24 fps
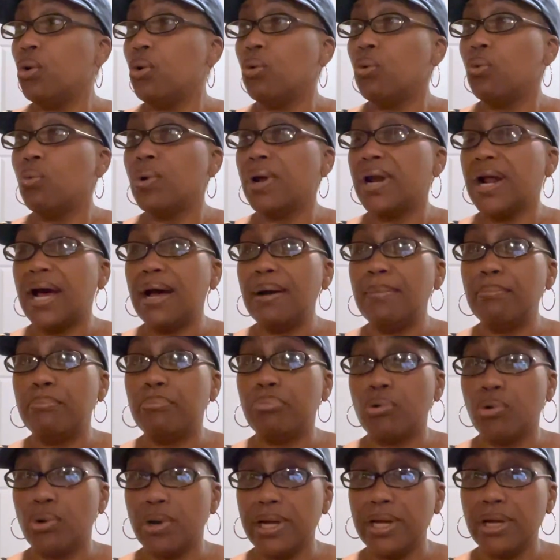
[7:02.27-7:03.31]
when I
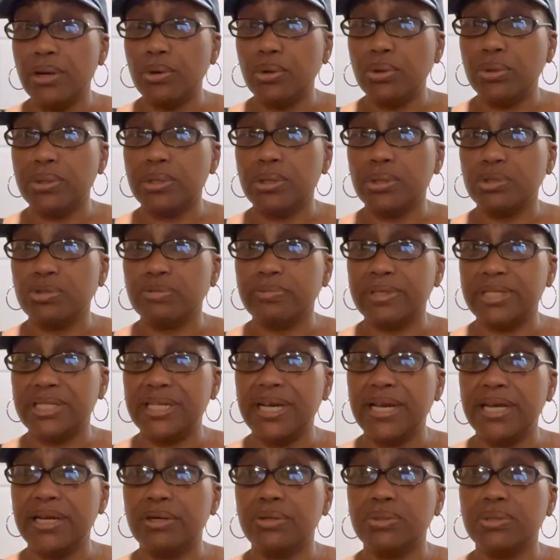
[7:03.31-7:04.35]
boil those
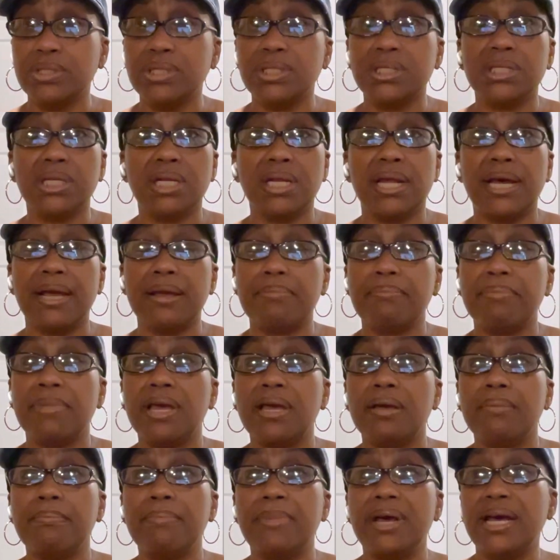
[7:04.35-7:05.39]
potatoes to like make
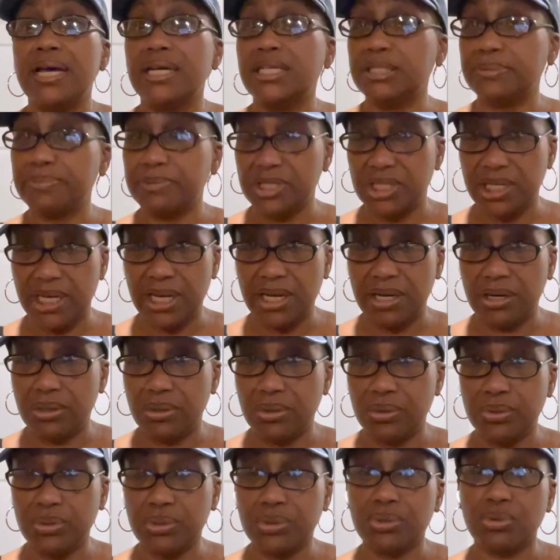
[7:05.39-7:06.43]
mashed
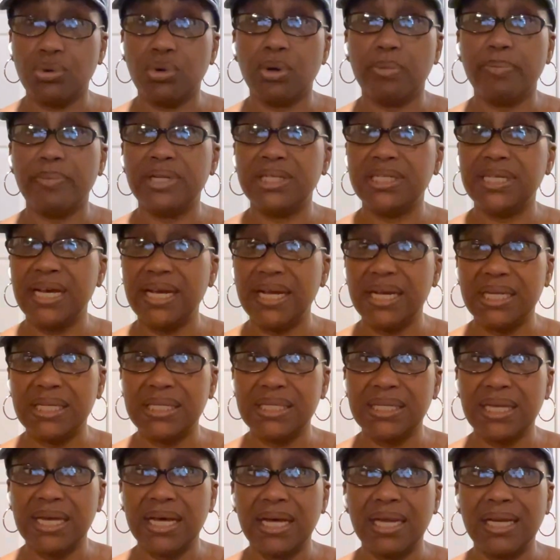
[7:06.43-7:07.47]
potatoes or potato
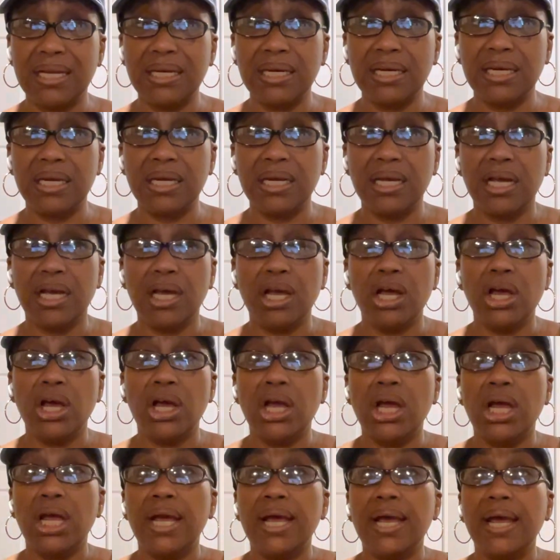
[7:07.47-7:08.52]
salad,
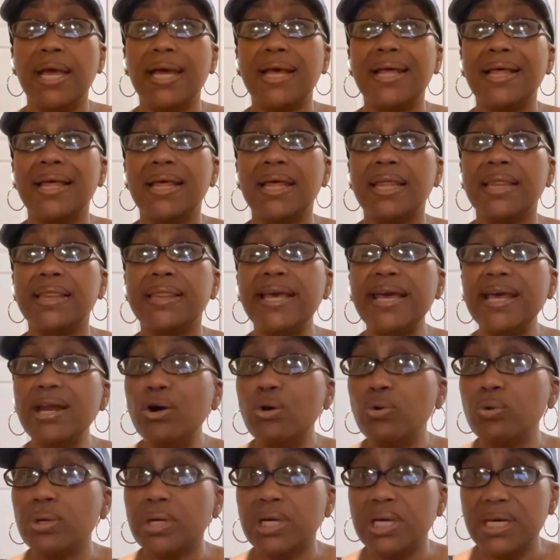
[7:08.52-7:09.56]
they
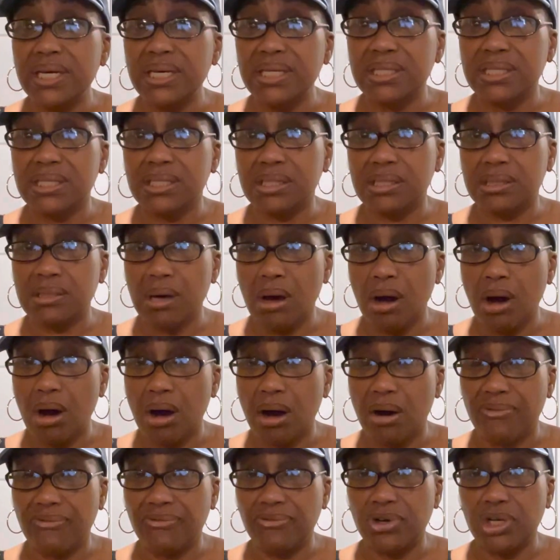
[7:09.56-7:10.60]
don't get
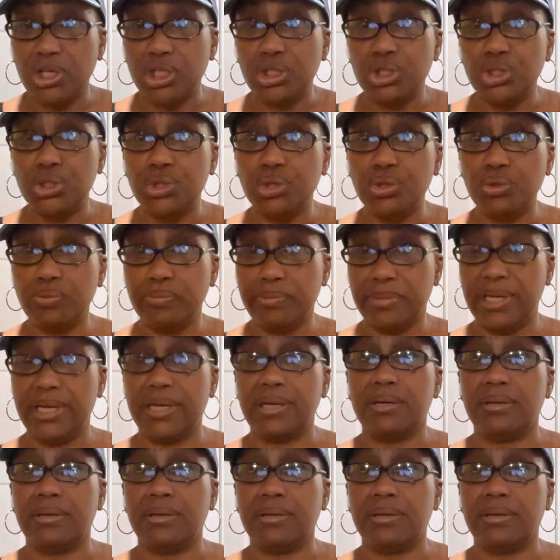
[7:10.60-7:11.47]
soft to me.